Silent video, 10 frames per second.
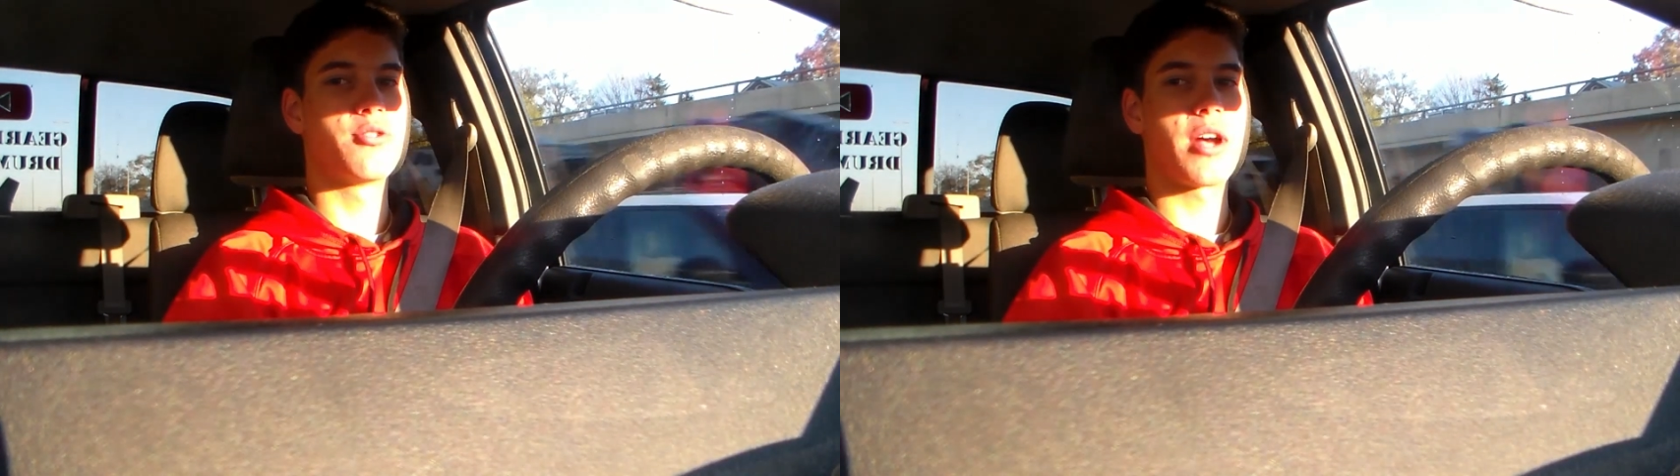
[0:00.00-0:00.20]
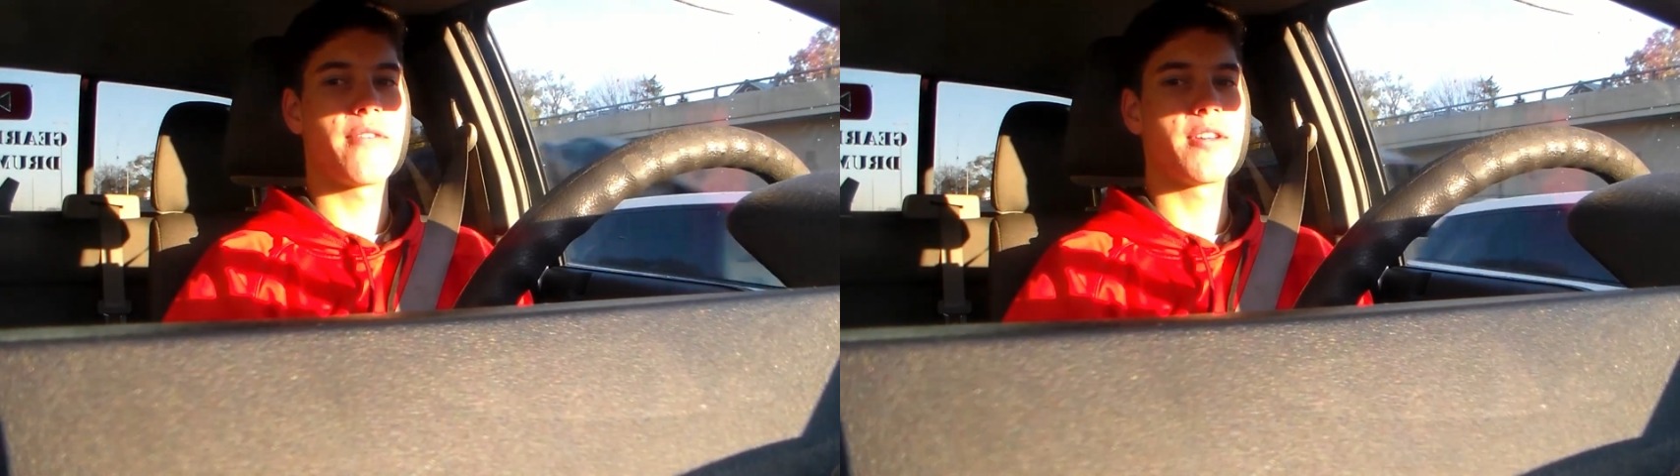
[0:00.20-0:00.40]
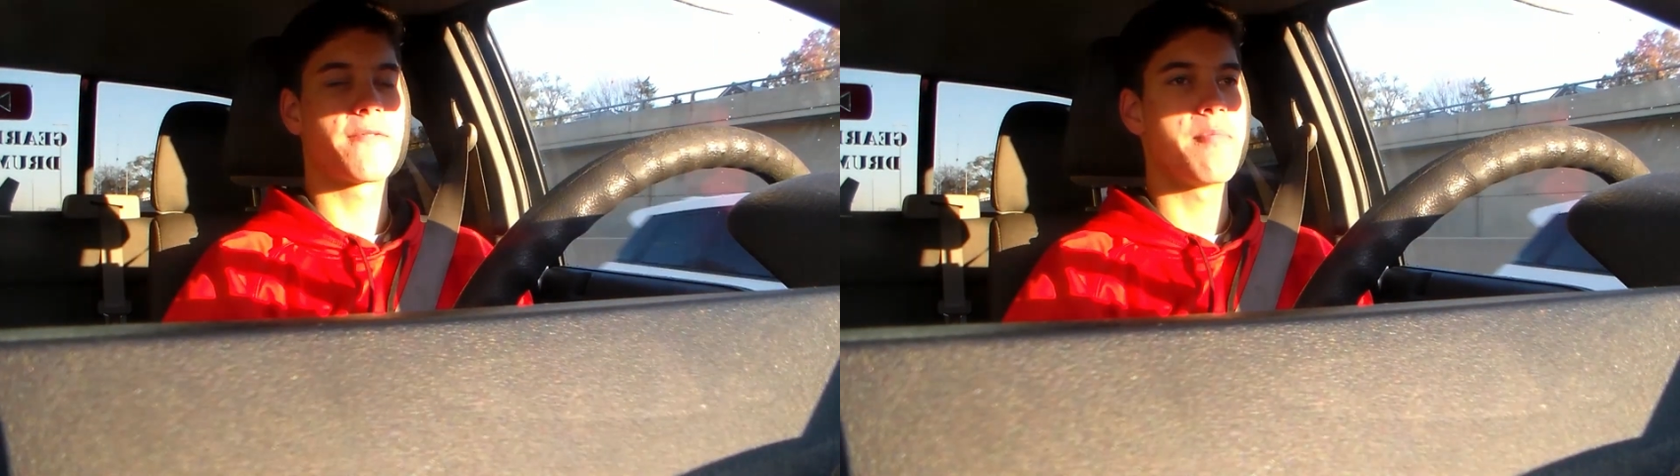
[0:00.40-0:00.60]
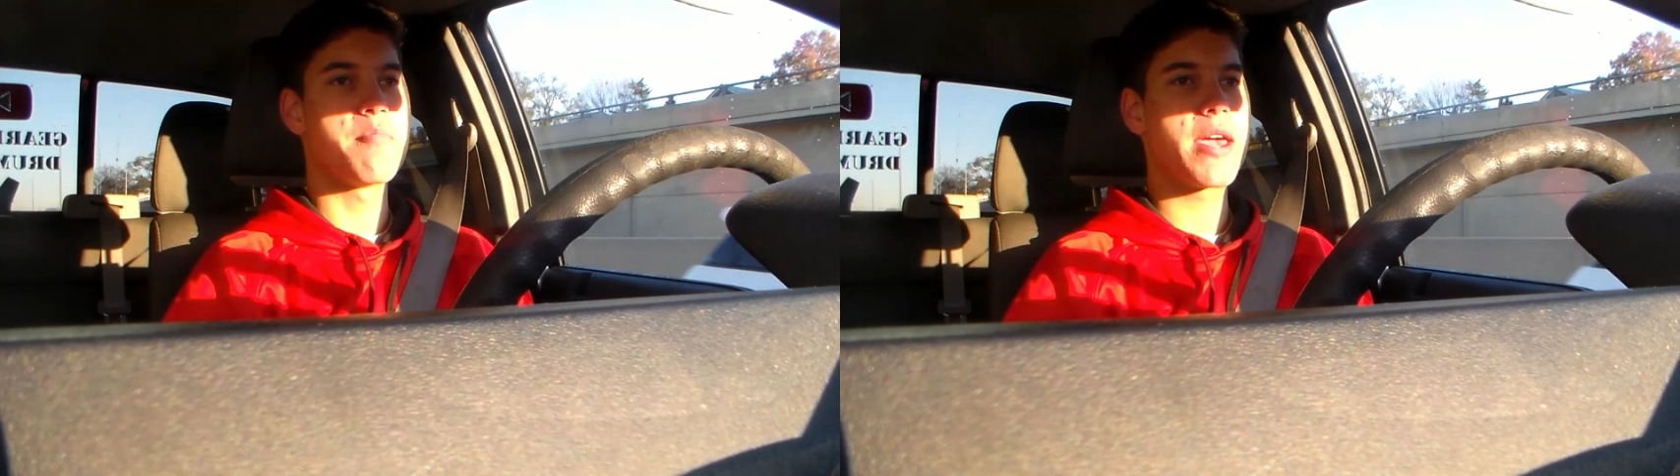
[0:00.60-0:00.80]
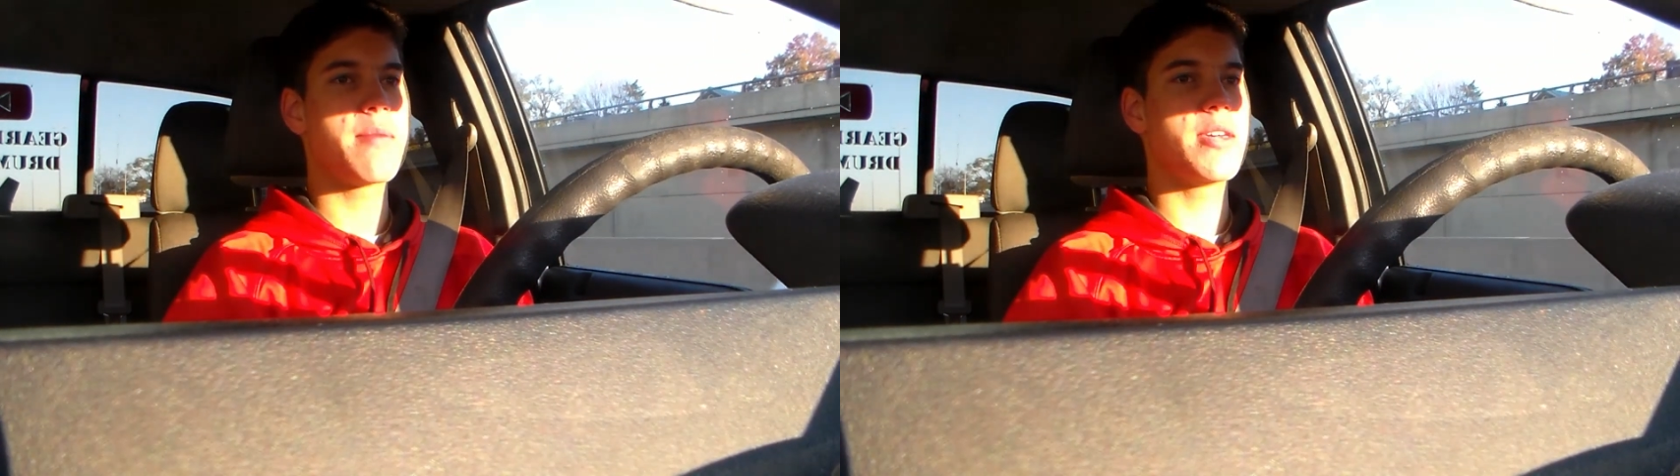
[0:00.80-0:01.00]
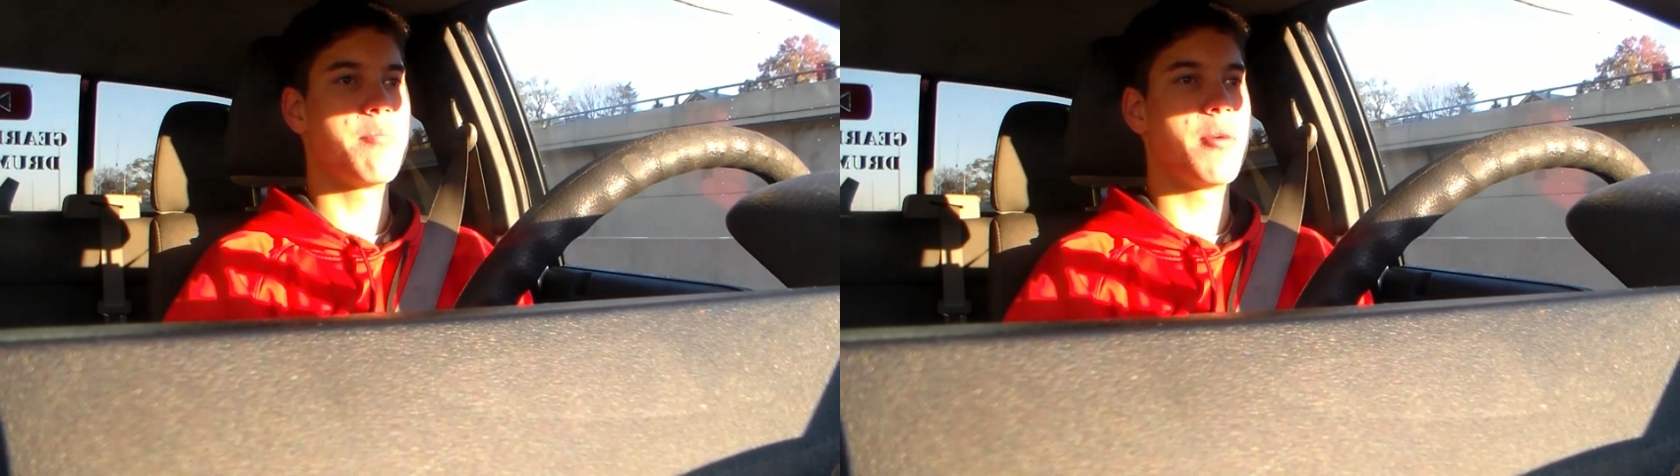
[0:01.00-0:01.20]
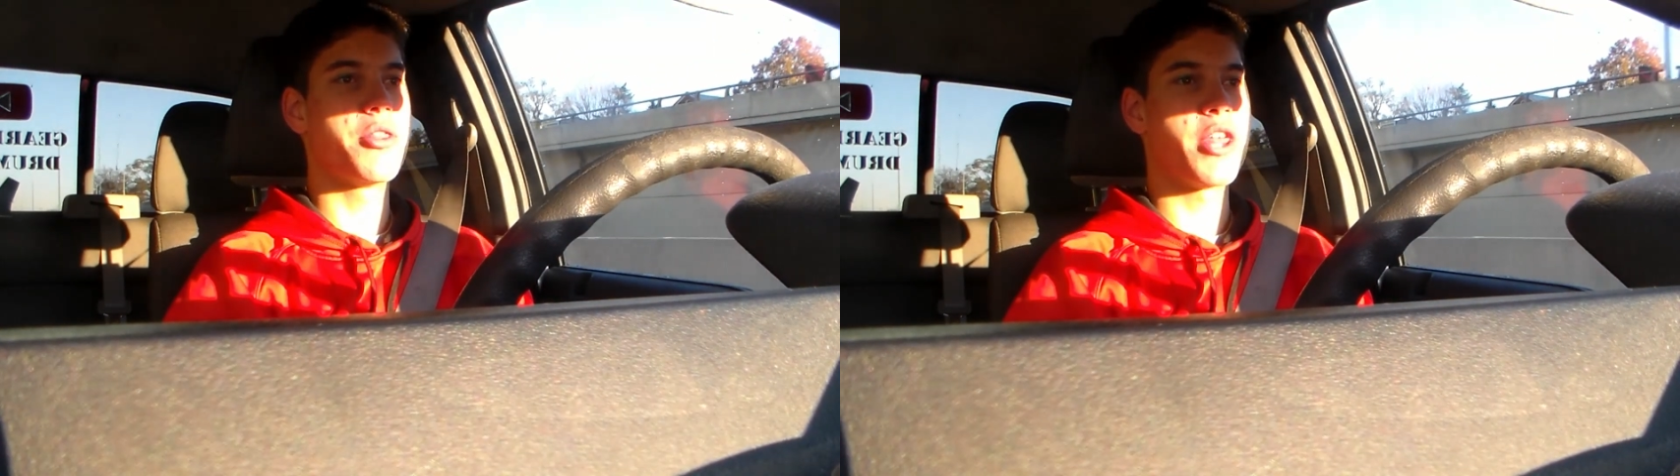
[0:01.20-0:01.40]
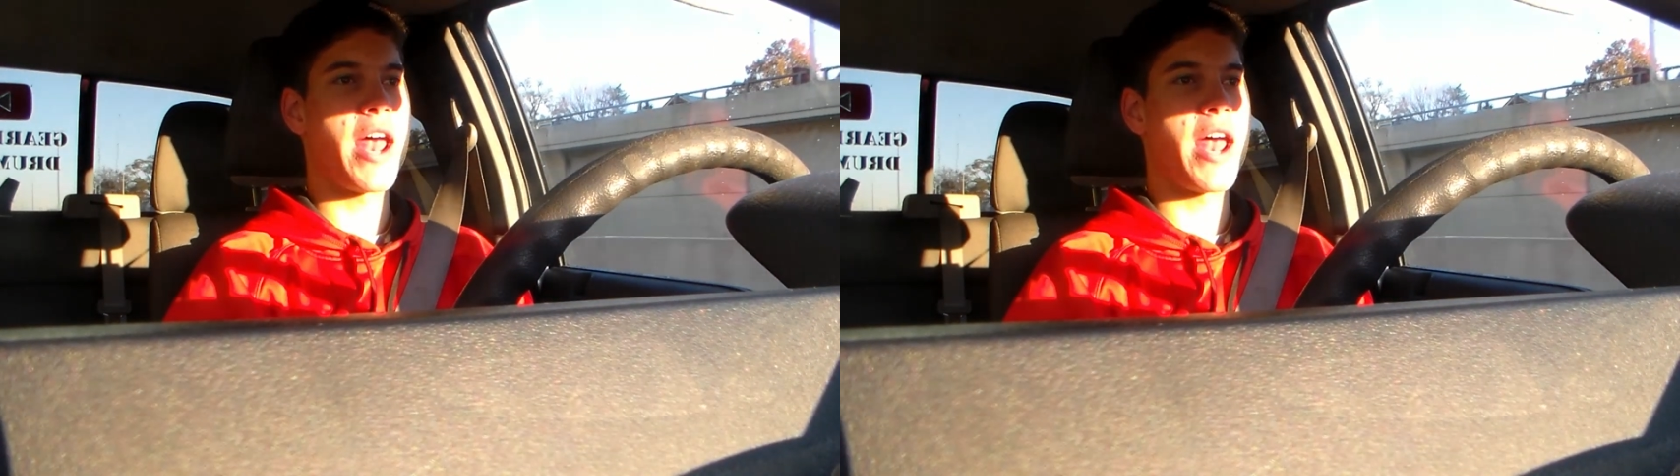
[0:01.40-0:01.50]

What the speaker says: been driving for maybe a month